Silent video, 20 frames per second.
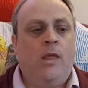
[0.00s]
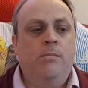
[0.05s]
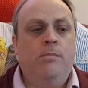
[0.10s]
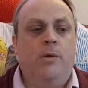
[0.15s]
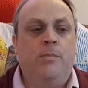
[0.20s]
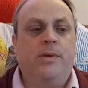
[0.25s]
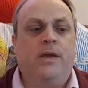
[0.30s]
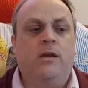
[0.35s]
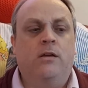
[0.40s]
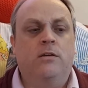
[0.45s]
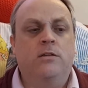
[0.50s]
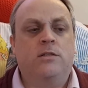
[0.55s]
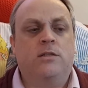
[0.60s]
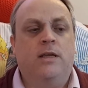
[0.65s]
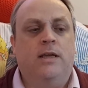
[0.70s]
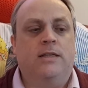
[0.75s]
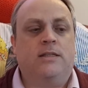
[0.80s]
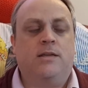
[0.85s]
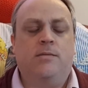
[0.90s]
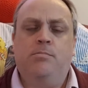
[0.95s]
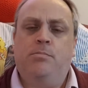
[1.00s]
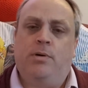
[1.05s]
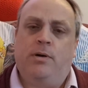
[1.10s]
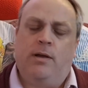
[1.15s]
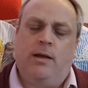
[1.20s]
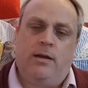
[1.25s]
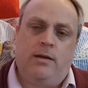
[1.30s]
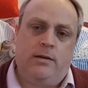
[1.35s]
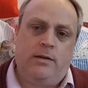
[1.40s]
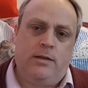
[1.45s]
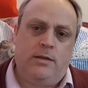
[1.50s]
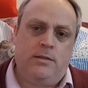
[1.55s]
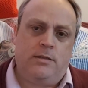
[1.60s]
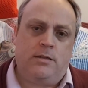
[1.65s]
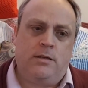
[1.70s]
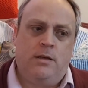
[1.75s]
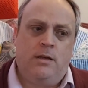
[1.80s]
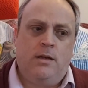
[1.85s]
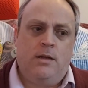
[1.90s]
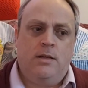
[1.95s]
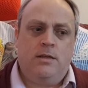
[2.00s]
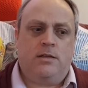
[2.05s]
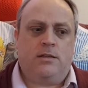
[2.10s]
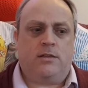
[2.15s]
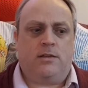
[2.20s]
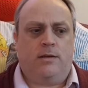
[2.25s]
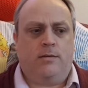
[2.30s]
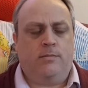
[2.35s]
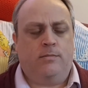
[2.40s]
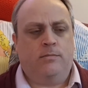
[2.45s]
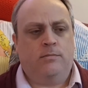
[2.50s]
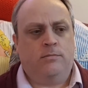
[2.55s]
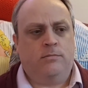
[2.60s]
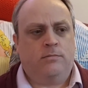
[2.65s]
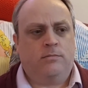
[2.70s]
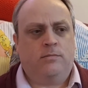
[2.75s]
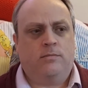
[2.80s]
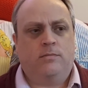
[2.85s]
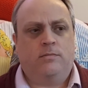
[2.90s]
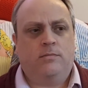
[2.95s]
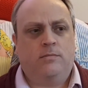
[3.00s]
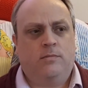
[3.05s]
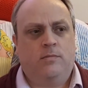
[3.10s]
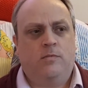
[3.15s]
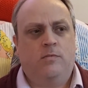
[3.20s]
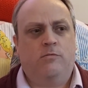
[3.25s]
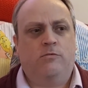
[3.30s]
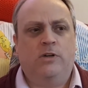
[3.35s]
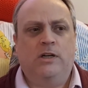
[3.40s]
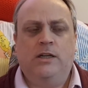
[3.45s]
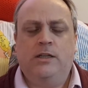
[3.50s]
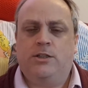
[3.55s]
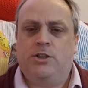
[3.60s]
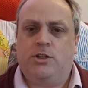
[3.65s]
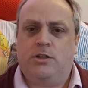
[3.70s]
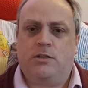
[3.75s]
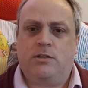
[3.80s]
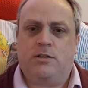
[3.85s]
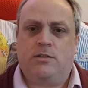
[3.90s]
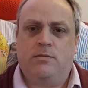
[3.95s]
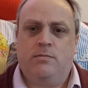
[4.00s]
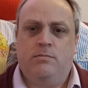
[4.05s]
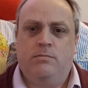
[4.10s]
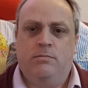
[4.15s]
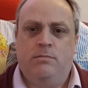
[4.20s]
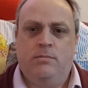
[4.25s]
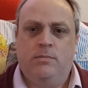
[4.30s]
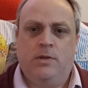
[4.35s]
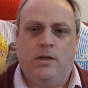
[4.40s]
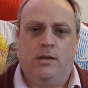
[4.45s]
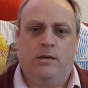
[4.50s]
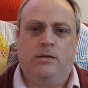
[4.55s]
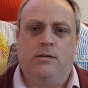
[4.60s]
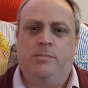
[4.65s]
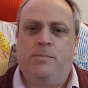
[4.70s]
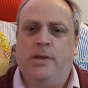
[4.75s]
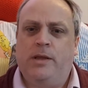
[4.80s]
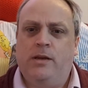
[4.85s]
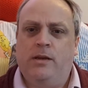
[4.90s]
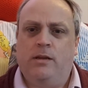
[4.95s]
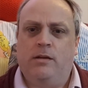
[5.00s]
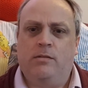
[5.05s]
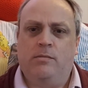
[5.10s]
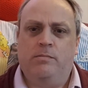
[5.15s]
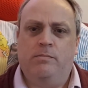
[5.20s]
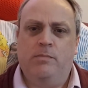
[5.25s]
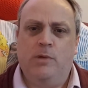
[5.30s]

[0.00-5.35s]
But because it implies some religious underpinning